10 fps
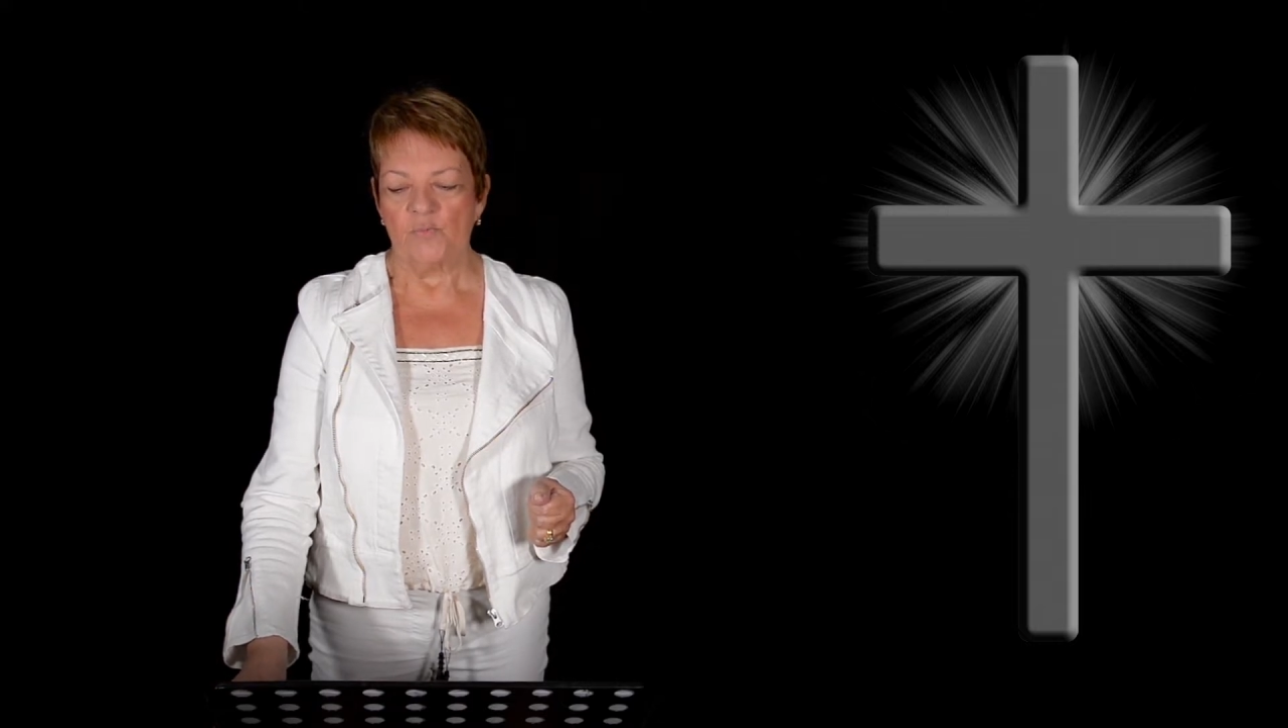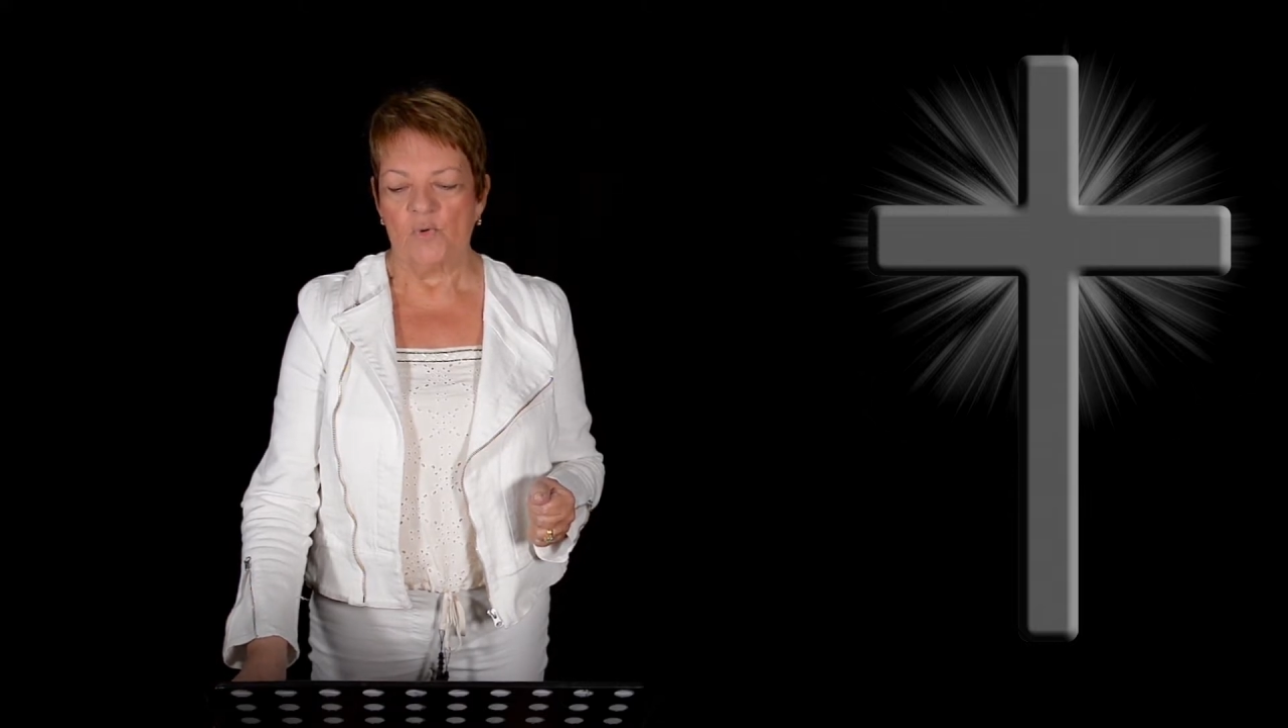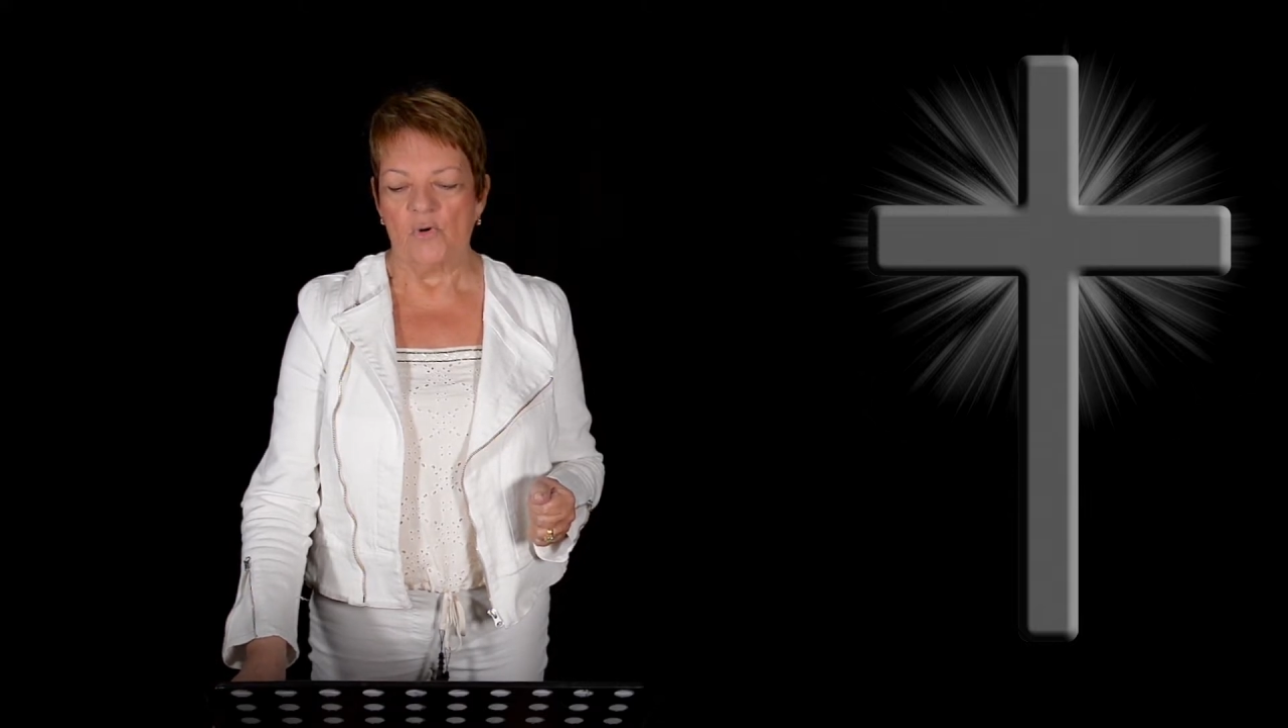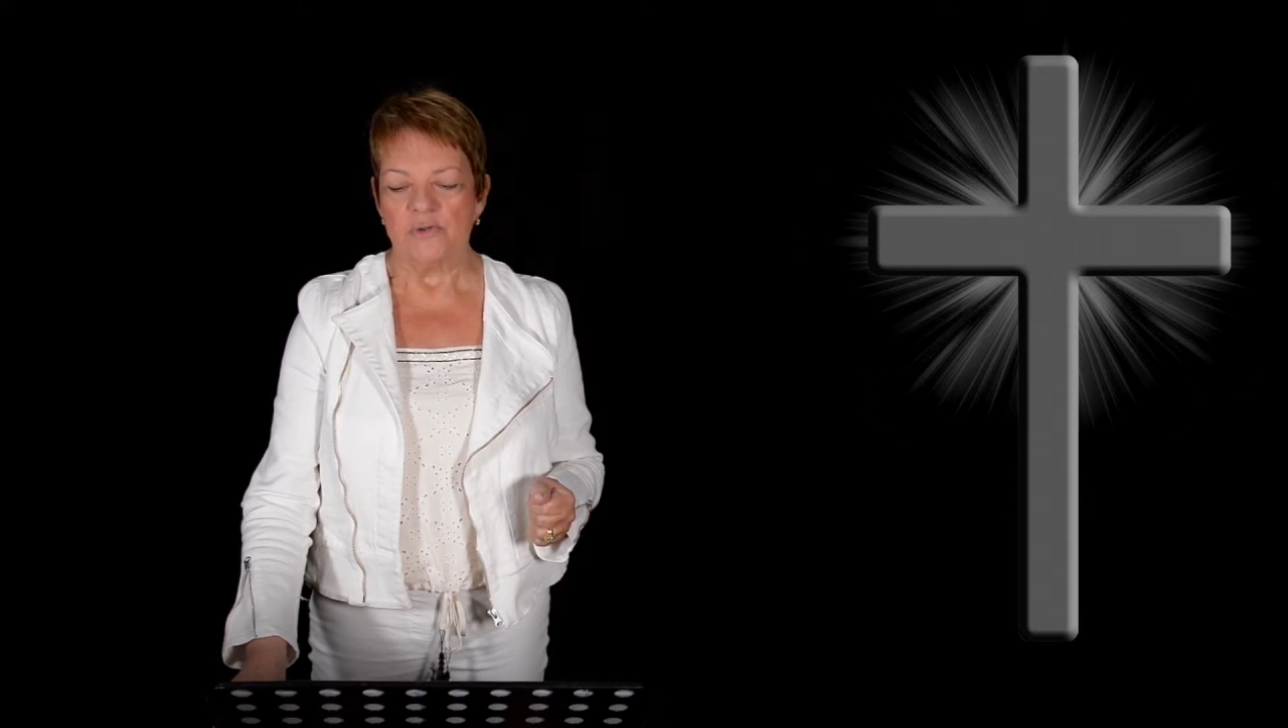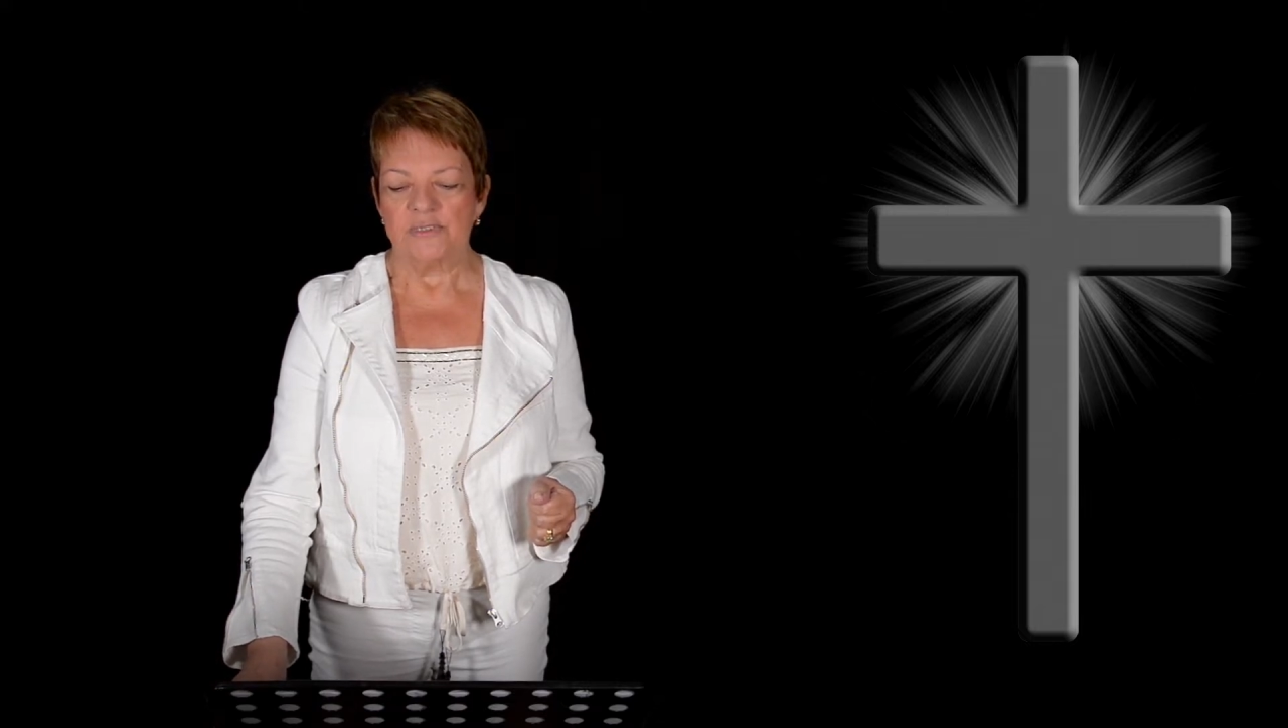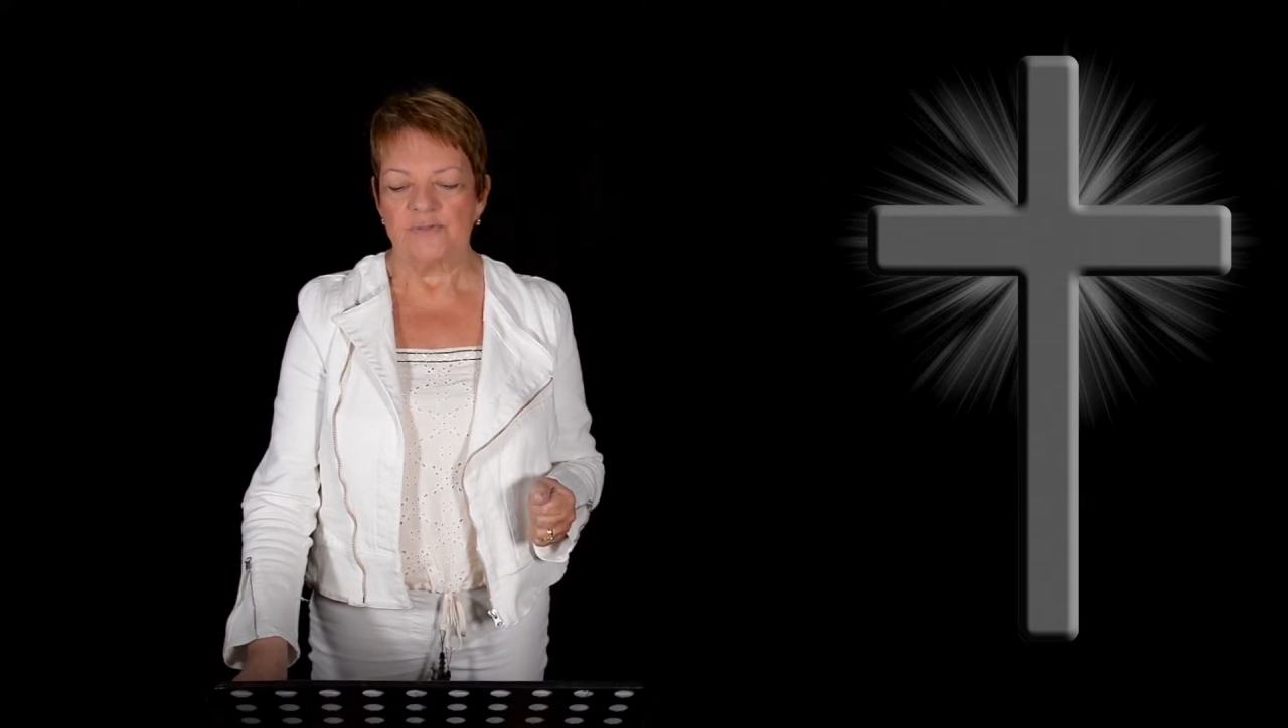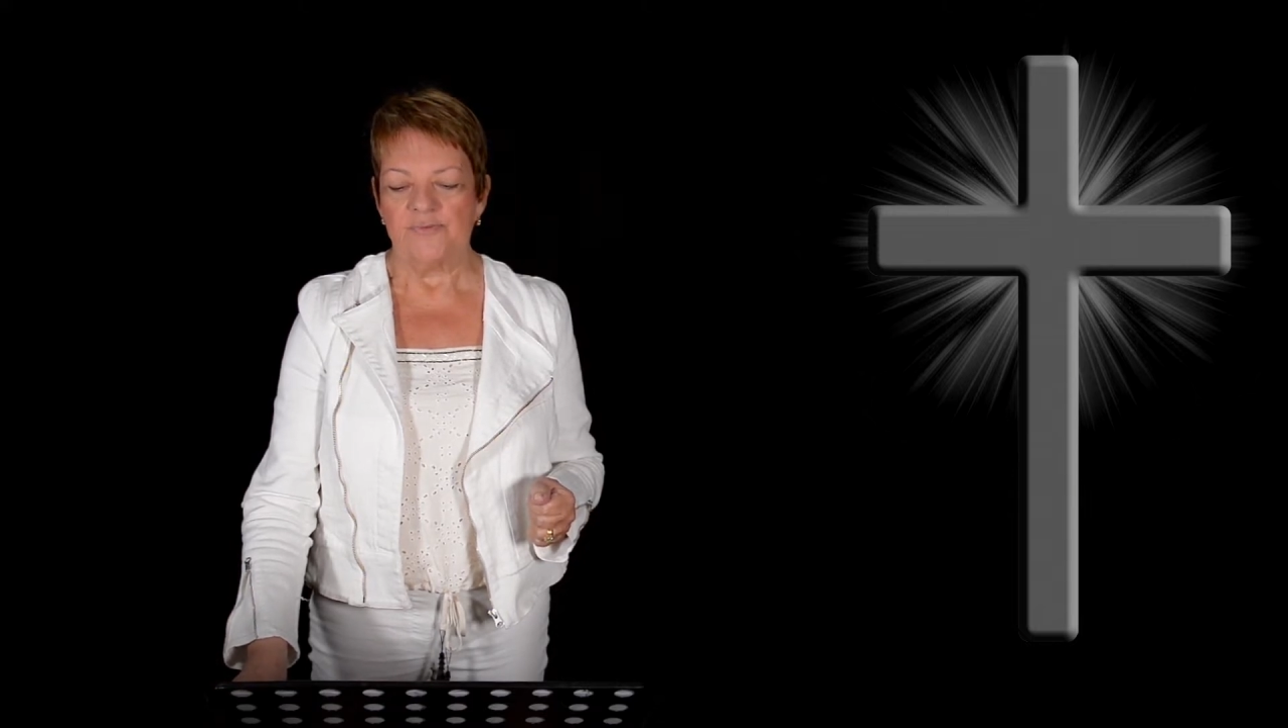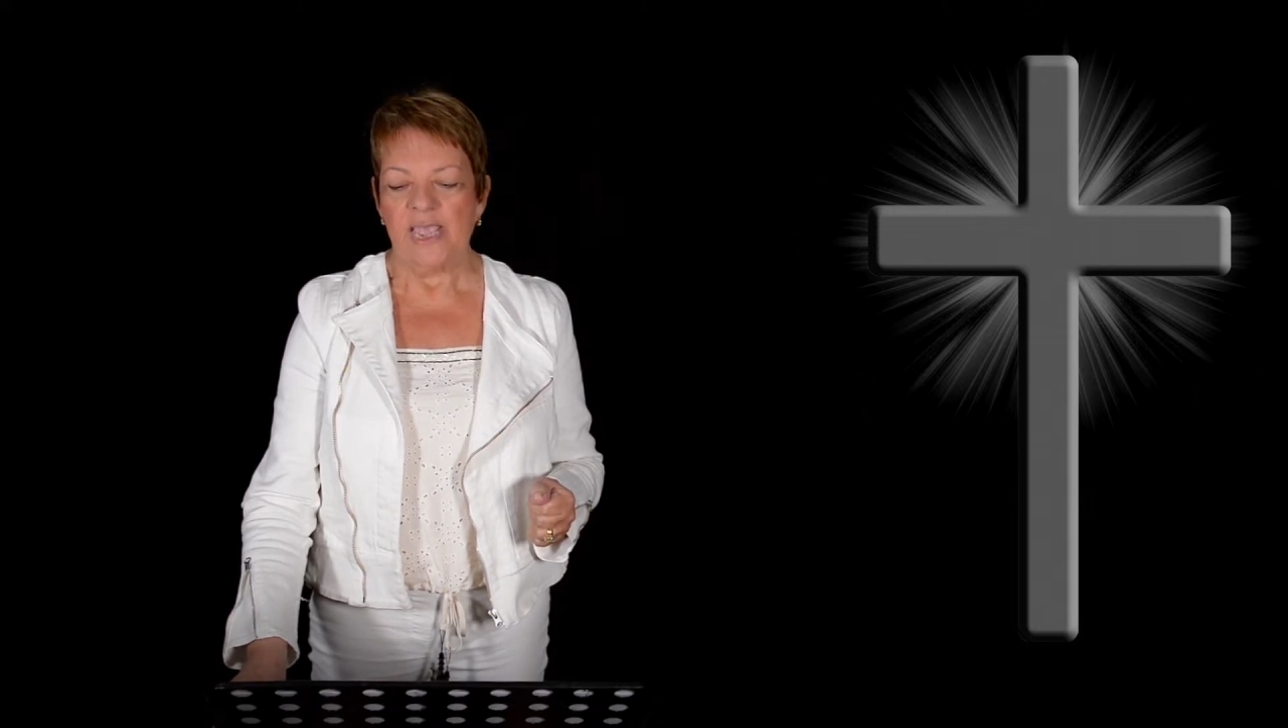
warns of